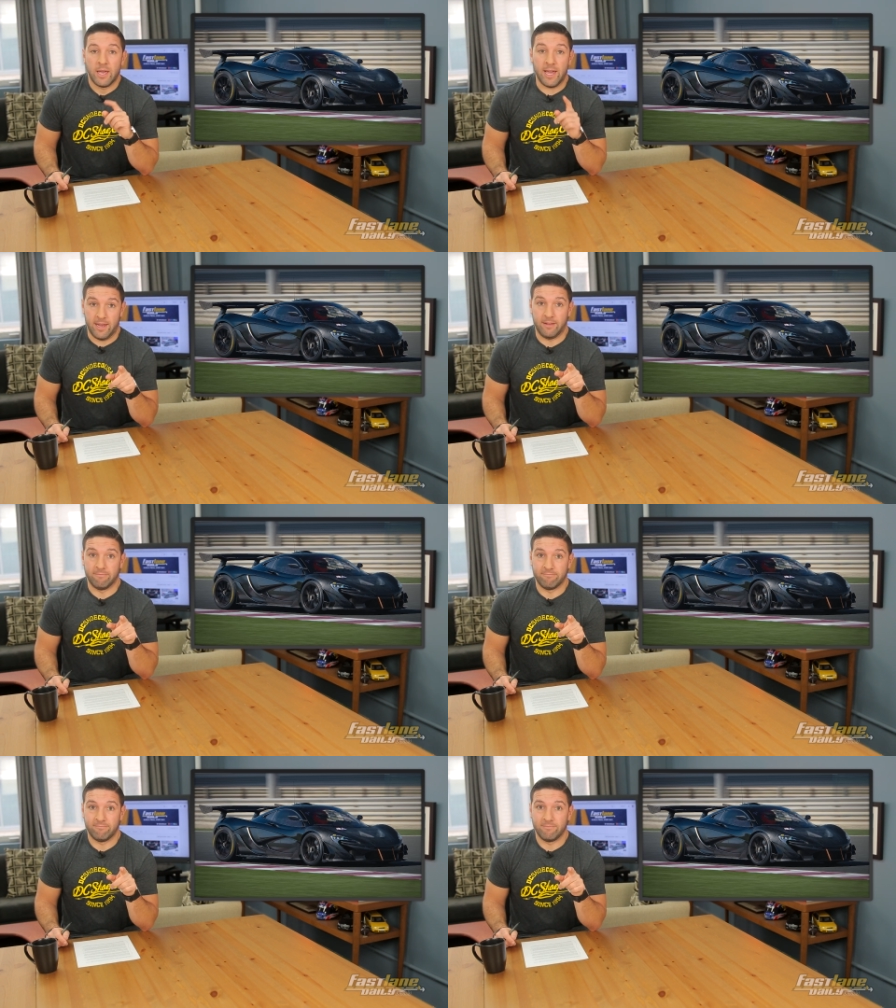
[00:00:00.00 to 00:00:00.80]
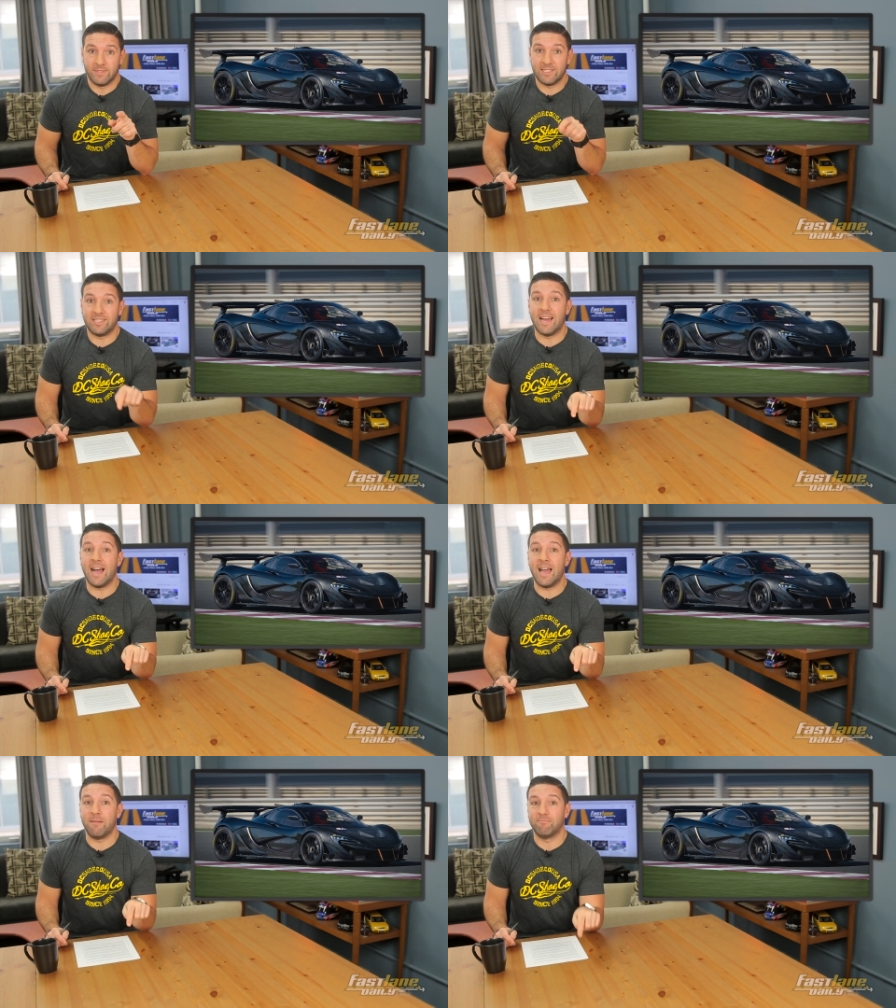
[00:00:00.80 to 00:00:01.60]
Hey, it's
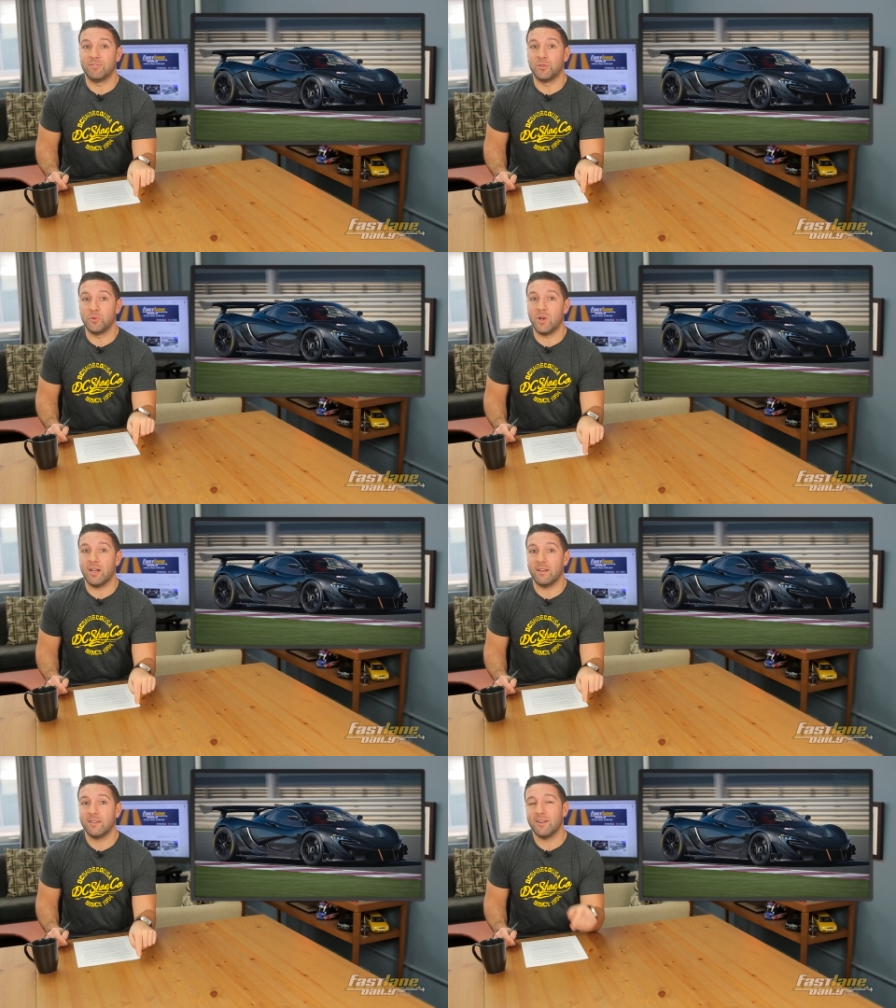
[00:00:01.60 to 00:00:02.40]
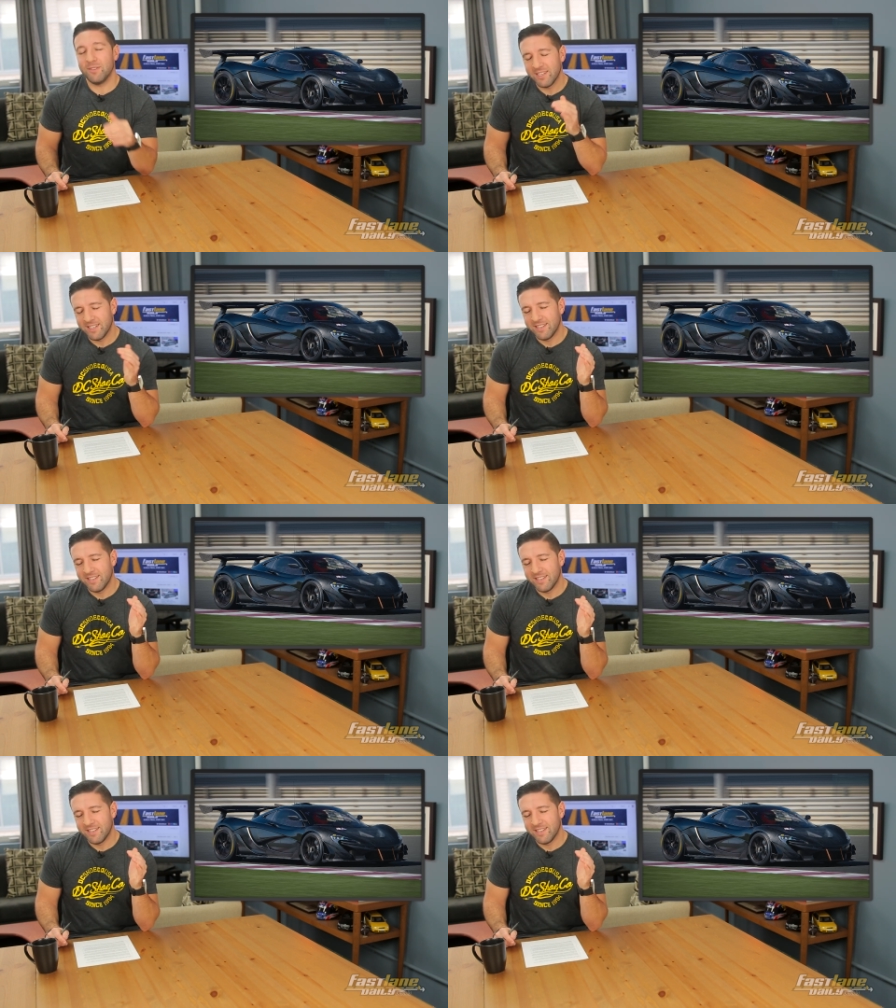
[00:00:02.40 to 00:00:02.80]
time to, uh, you know,